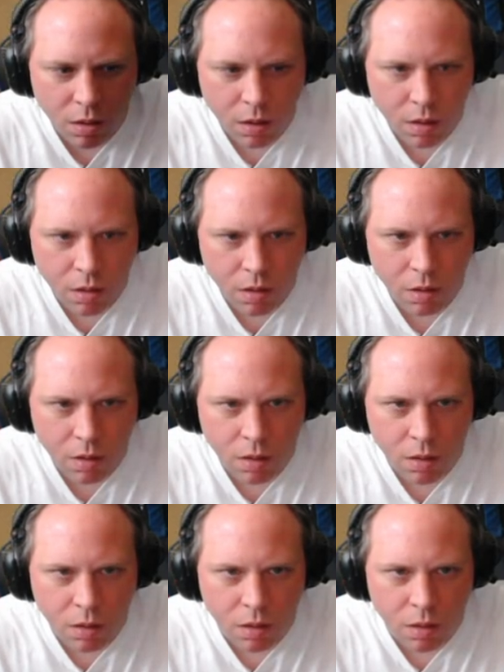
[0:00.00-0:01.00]

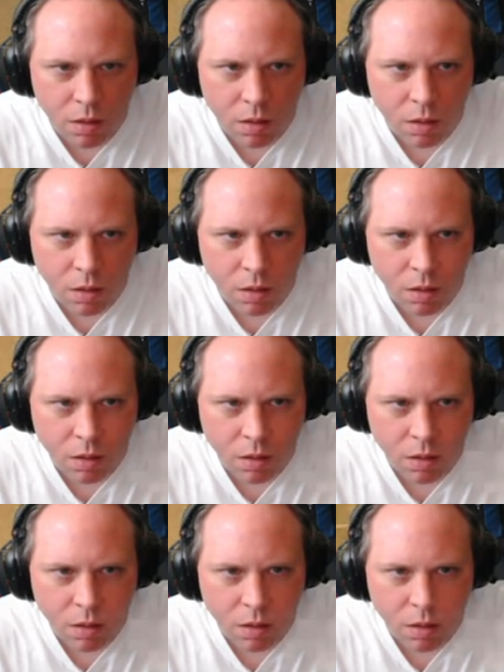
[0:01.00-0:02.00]

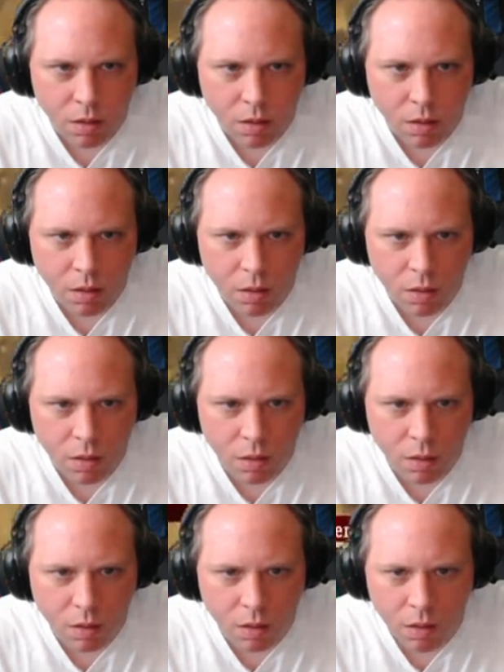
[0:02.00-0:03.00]

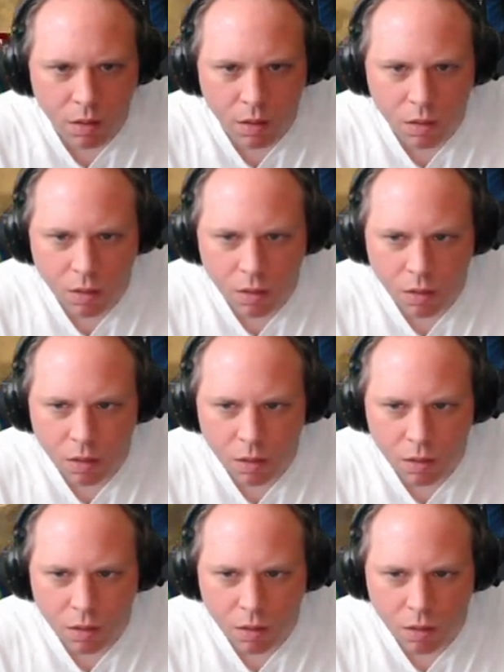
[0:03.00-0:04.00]

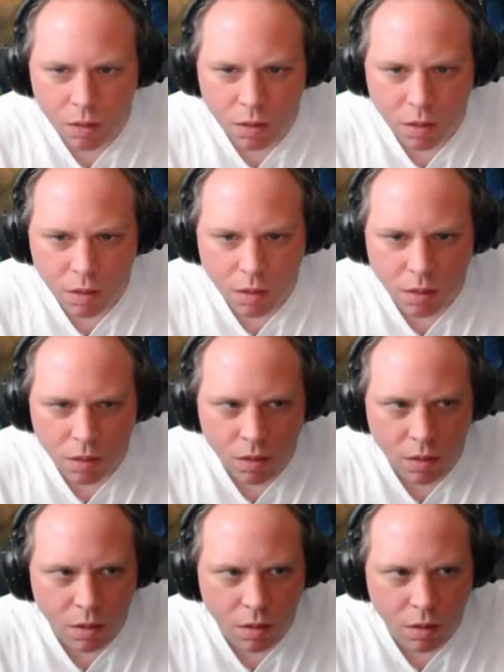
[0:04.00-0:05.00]

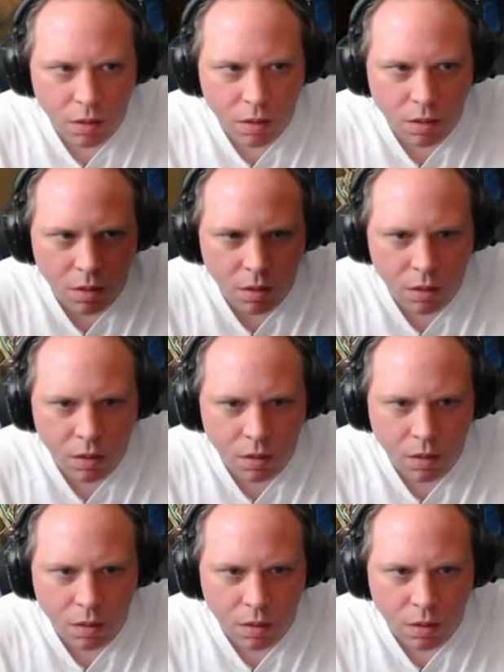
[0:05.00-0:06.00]

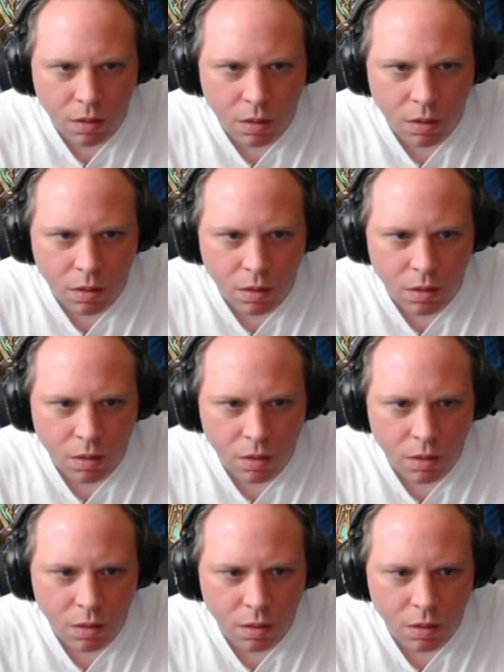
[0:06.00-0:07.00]

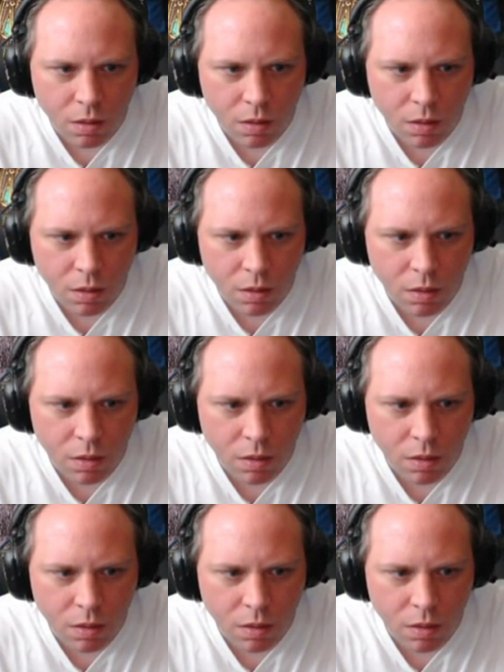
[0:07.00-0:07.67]
No one is speaking in this clip.